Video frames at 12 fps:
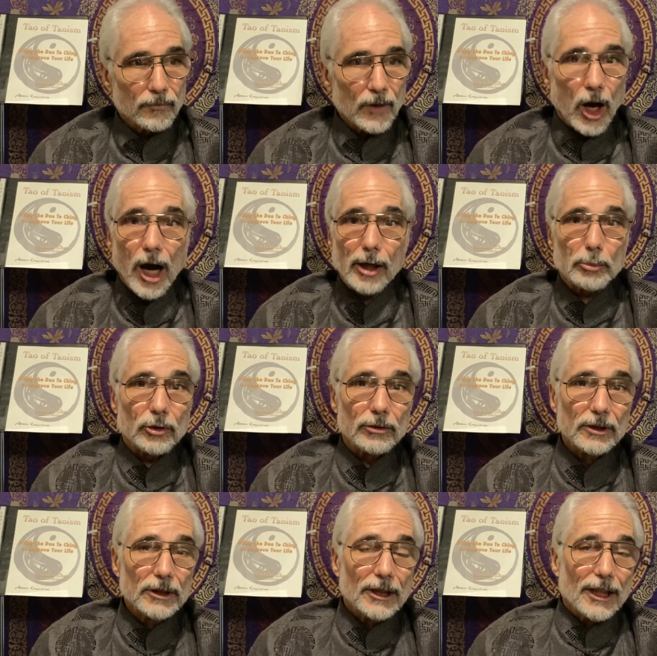Audible.
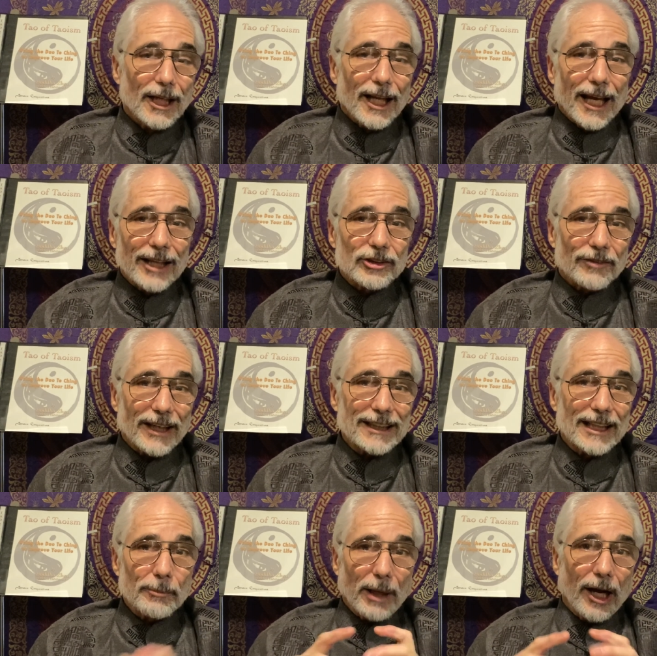And so if I could
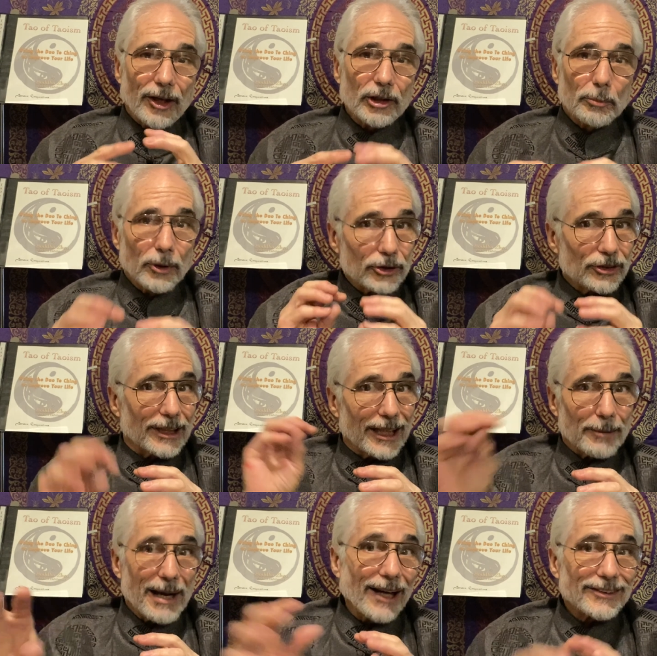get my audiobooks and get
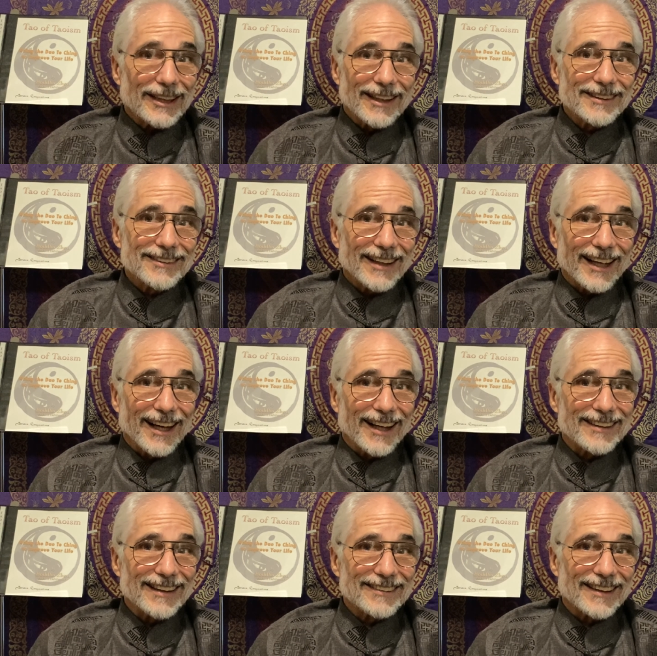them out there, I
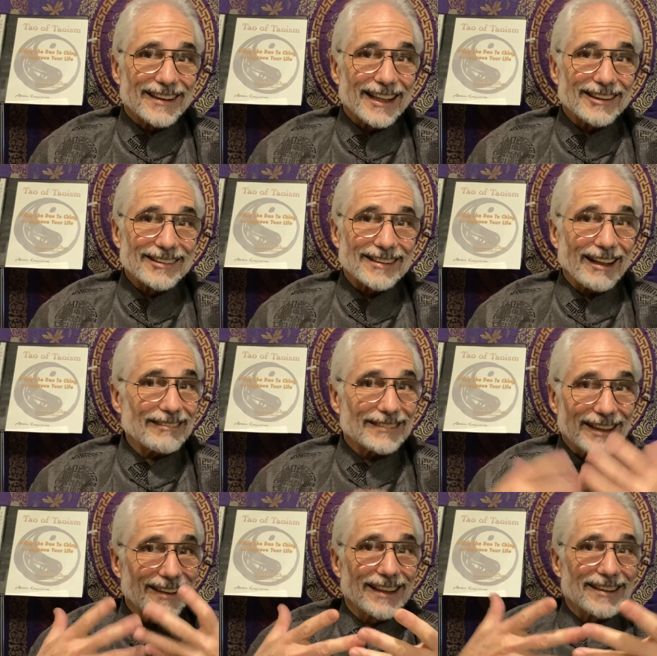think that they could sell. I
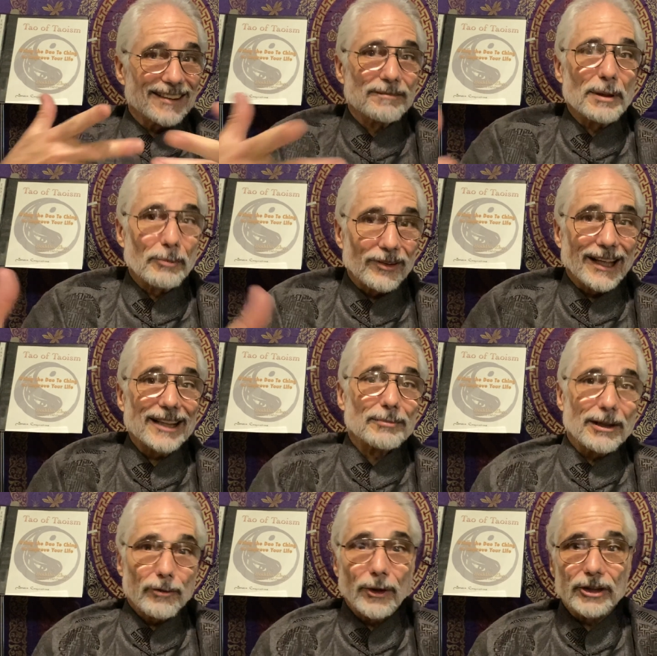think that people like my
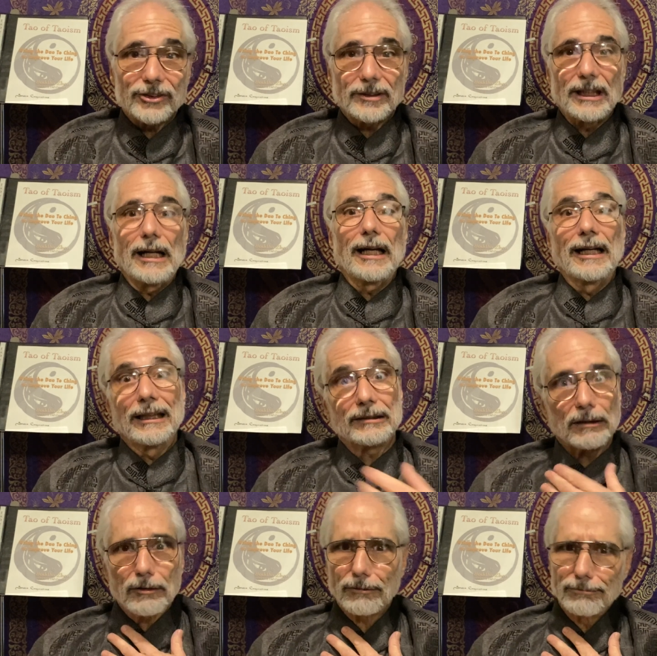voice.
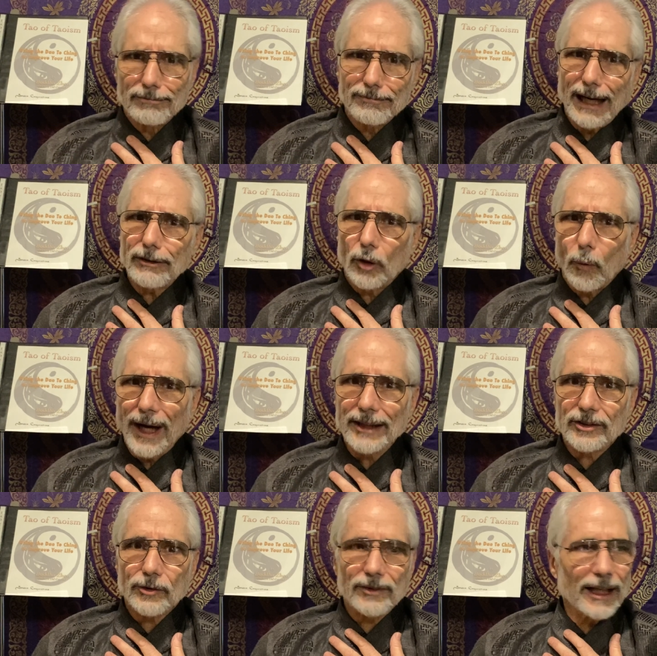So I don't know why it's
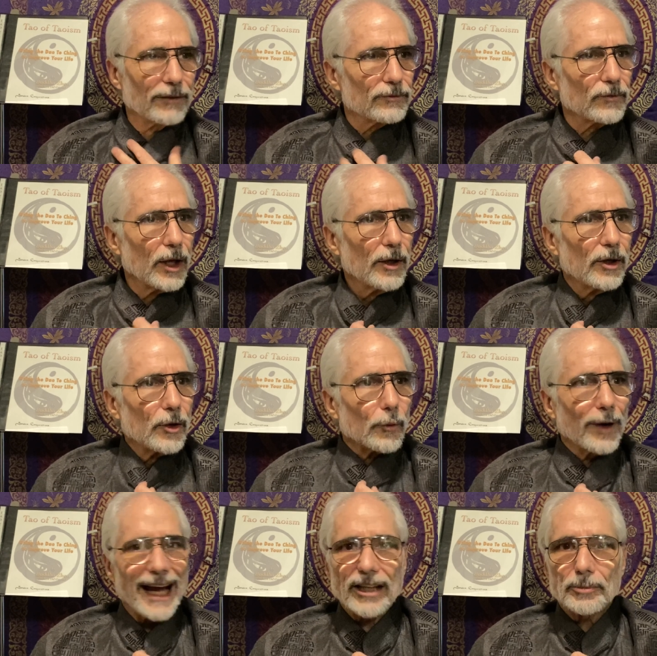so kind of
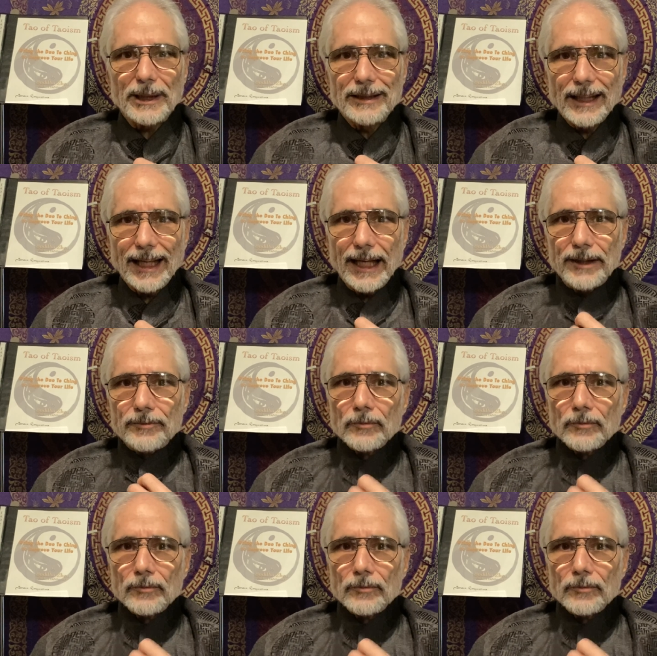raspy today.